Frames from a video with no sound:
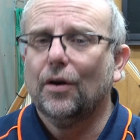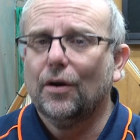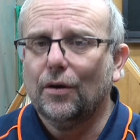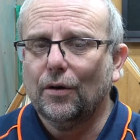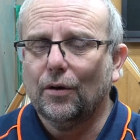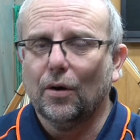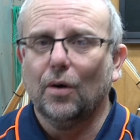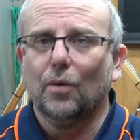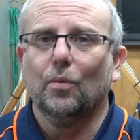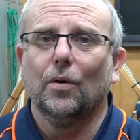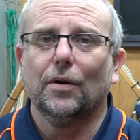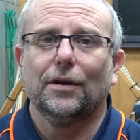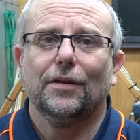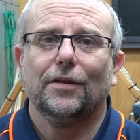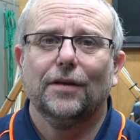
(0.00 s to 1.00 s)
not
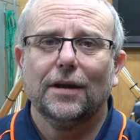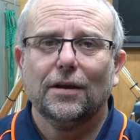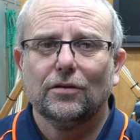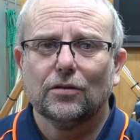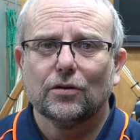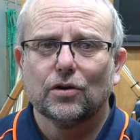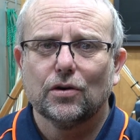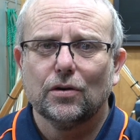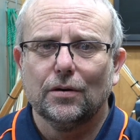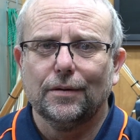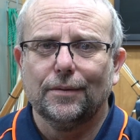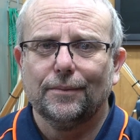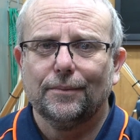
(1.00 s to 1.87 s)
what it thinks it should.